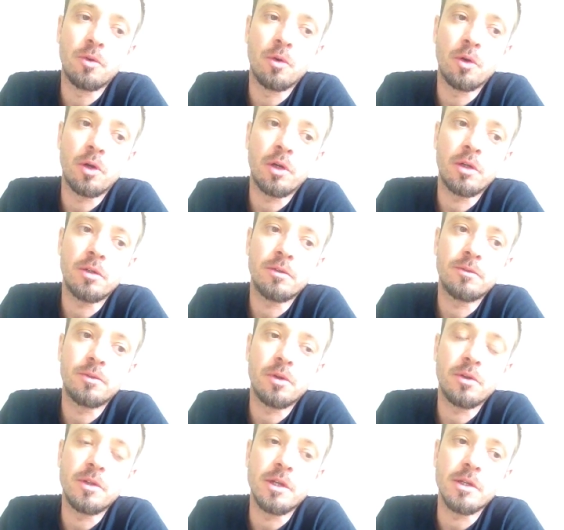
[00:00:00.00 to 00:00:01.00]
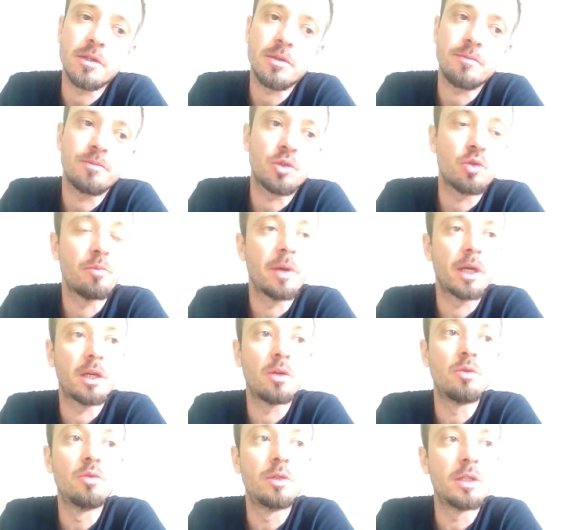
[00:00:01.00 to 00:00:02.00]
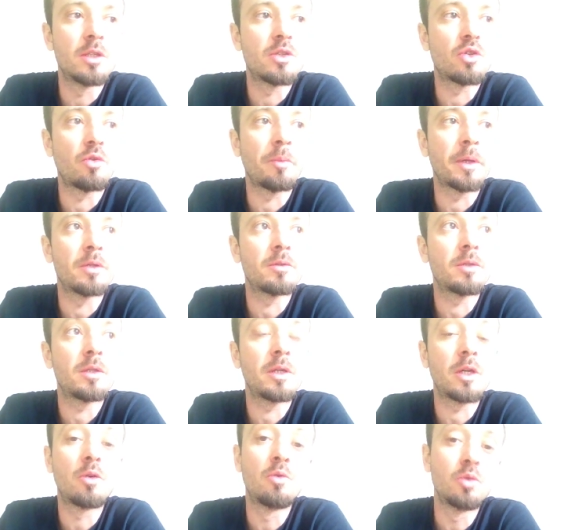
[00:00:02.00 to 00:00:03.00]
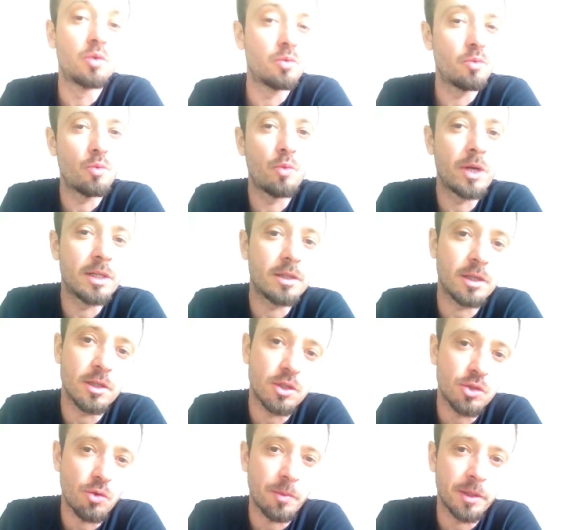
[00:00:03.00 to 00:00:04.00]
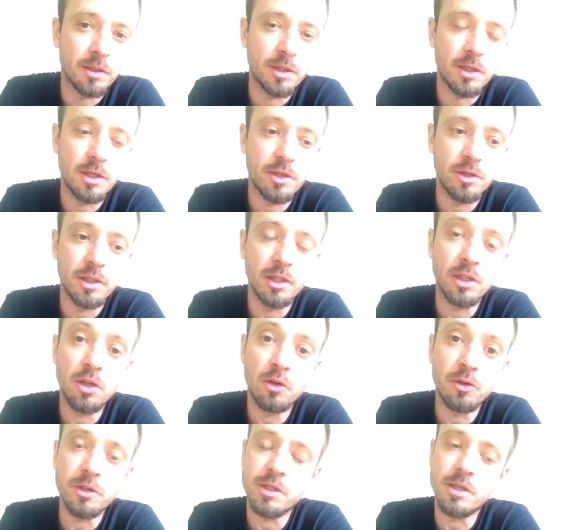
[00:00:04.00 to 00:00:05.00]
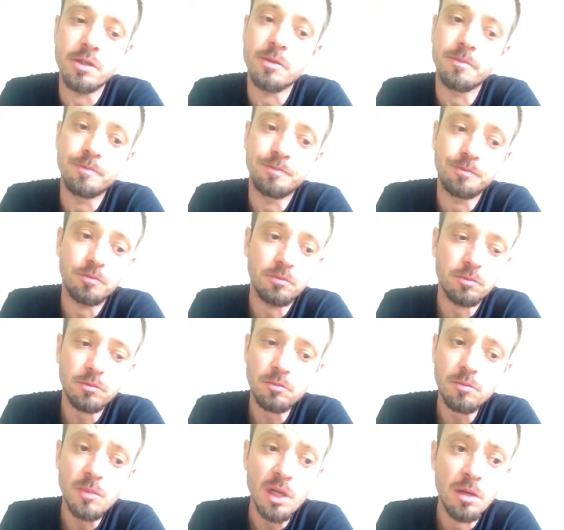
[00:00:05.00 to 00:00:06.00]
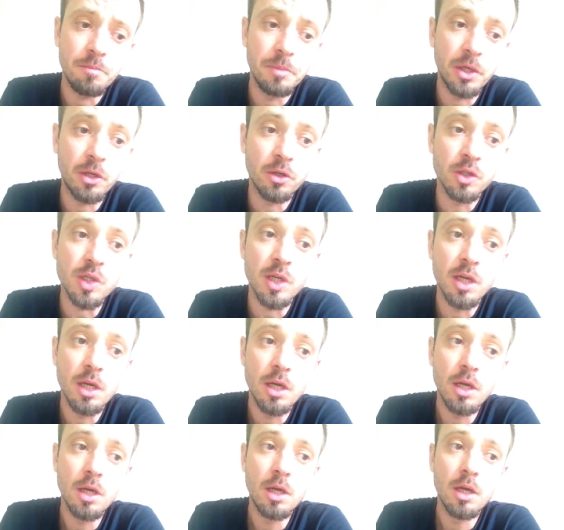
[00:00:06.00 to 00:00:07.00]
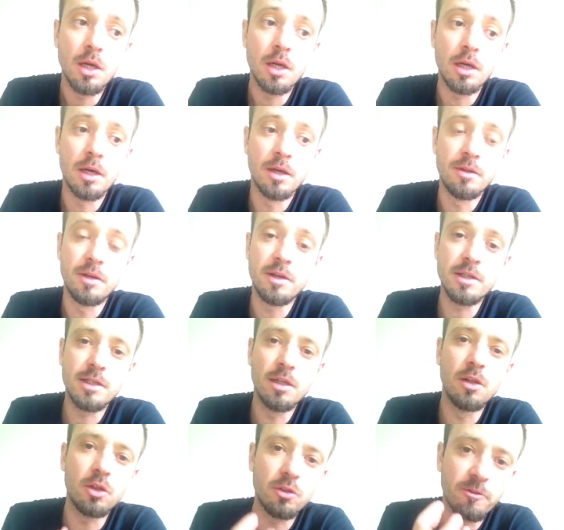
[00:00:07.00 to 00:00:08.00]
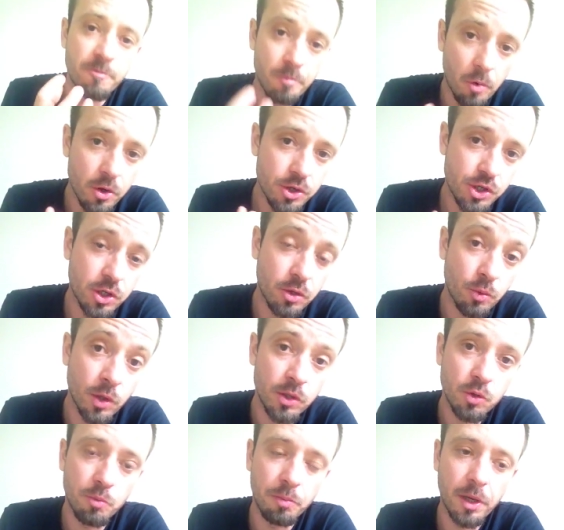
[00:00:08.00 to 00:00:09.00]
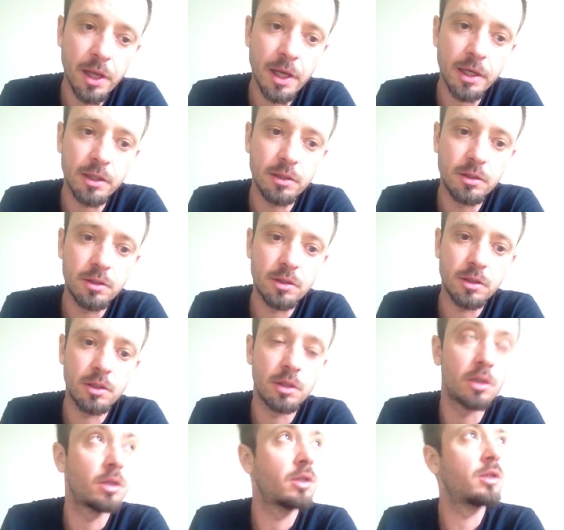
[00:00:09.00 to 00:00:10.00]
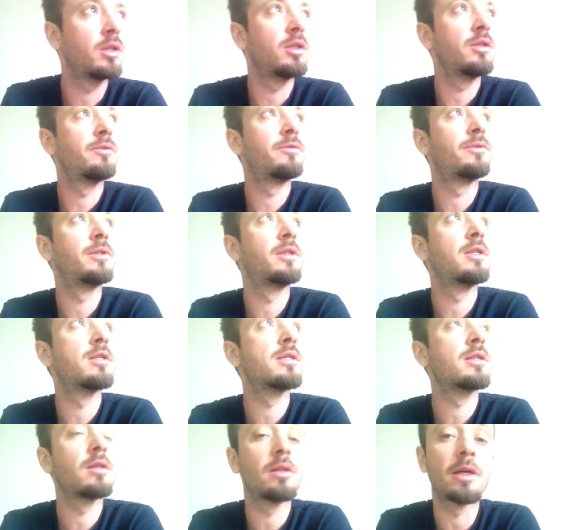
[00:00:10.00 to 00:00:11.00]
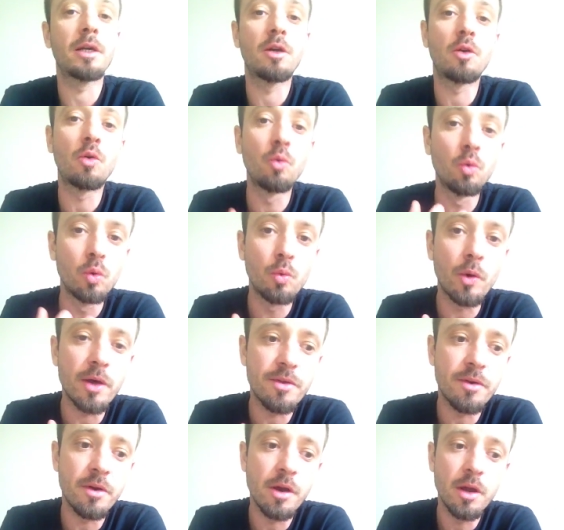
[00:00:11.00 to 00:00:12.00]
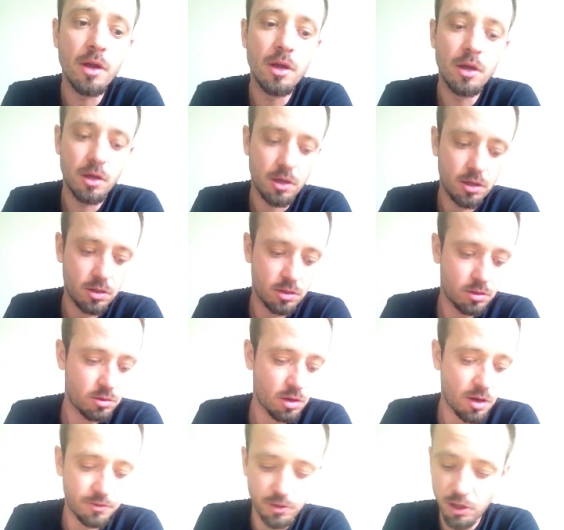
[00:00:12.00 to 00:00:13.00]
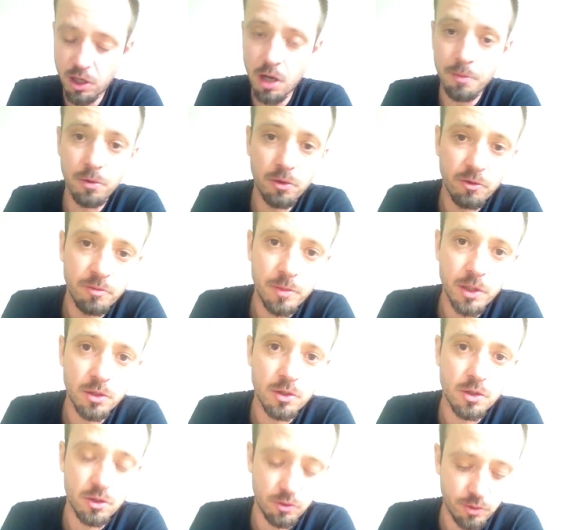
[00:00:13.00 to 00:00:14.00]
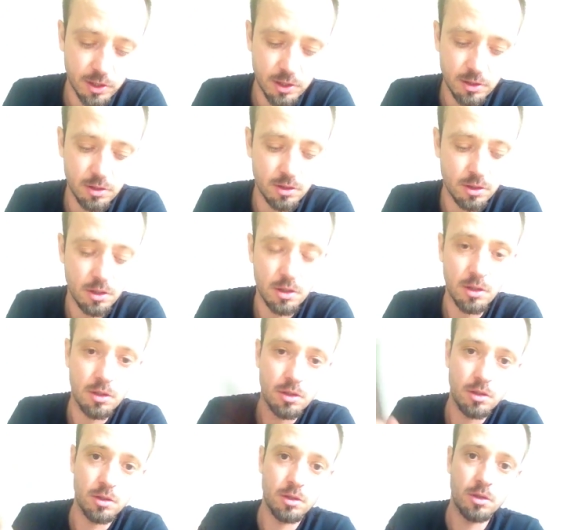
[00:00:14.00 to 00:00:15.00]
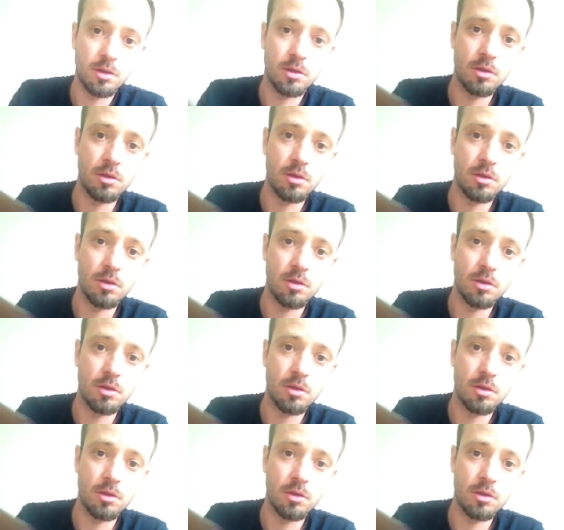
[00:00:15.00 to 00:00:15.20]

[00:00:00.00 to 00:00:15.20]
for for this to make a good instrument, a good wind instrument here in Caucasus? Because uh, there is a lot of moisture when you play it. Uh, if it is like cool weather, uh, after a couple of minutes already uh,